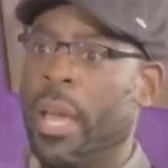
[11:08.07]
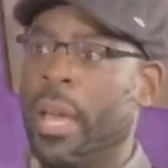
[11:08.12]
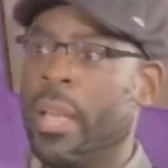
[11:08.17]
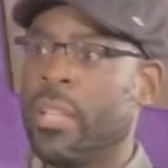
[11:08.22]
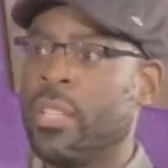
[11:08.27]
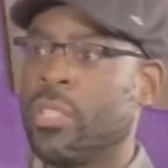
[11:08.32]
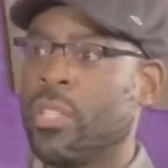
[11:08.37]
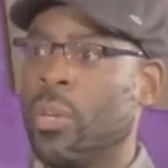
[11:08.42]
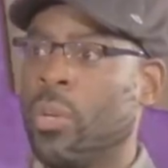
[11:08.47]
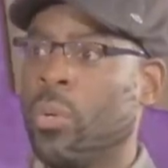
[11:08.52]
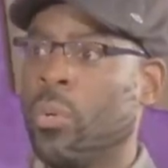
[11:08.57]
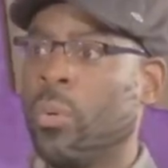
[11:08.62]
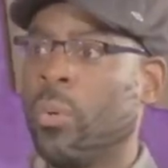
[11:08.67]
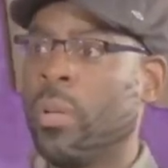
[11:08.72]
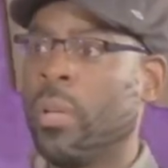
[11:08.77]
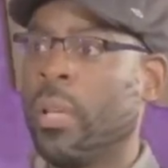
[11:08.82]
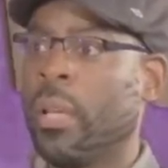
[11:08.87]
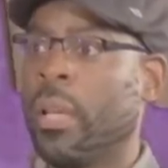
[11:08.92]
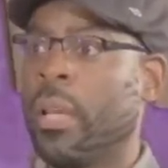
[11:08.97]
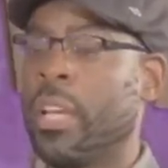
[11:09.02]
And so
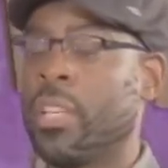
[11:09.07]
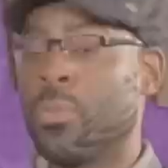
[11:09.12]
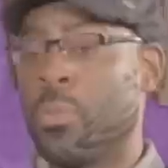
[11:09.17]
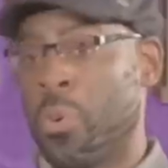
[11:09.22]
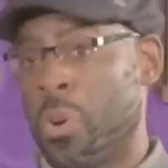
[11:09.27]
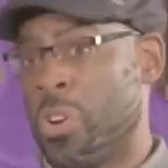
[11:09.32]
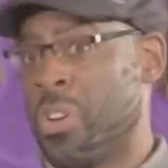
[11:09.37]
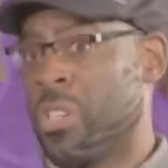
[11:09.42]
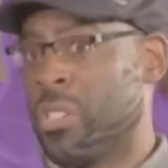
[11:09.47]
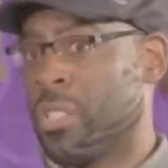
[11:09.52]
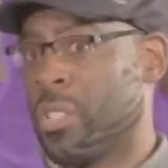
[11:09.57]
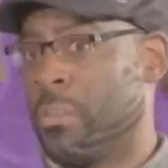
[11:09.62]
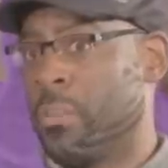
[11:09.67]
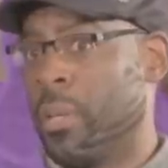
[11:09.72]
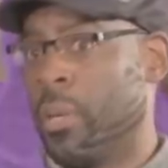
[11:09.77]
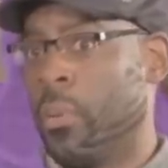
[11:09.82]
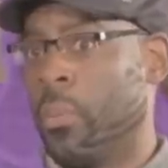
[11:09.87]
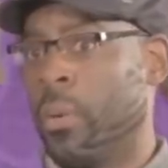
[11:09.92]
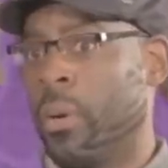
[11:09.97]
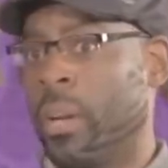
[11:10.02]
his words to
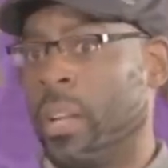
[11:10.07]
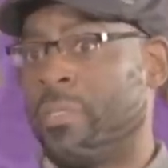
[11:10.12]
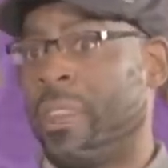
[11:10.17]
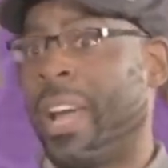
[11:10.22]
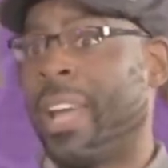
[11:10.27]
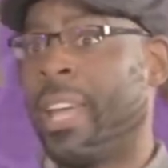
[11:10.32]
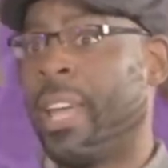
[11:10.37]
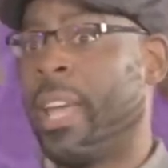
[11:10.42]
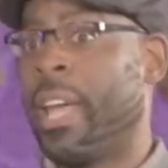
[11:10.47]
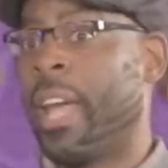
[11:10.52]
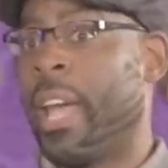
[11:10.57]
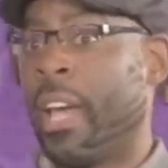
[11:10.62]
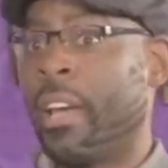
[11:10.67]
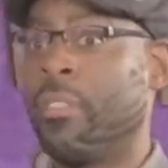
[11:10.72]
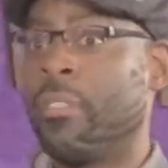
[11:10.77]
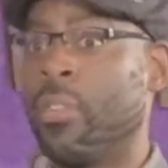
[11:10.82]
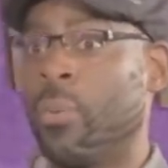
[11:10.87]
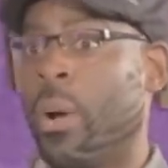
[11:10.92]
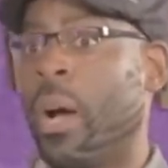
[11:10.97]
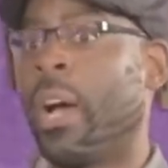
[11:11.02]
me were, if I can't
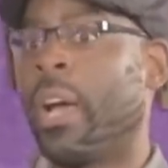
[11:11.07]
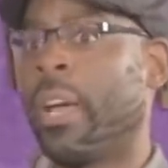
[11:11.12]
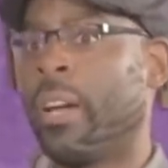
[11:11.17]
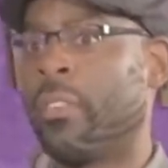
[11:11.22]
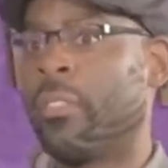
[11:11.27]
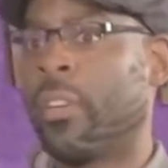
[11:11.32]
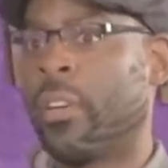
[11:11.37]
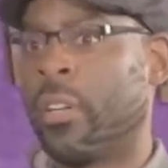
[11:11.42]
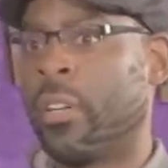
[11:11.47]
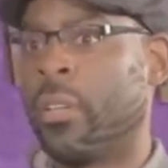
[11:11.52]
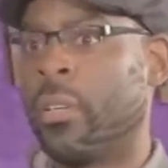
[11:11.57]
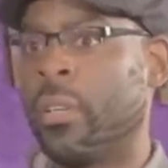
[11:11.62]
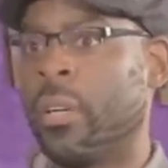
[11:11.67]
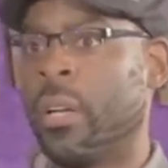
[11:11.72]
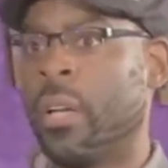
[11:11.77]
have you, I have her.